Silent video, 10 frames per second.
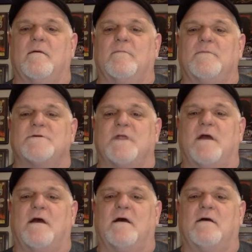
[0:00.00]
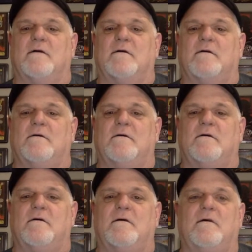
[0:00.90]
I'm just gonna
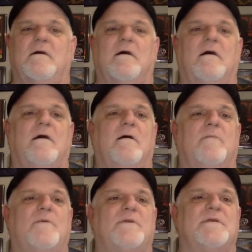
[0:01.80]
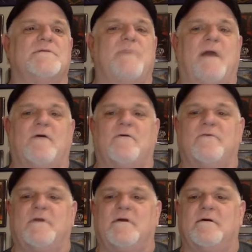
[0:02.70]
put this back over
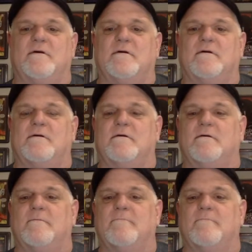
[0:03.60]
here.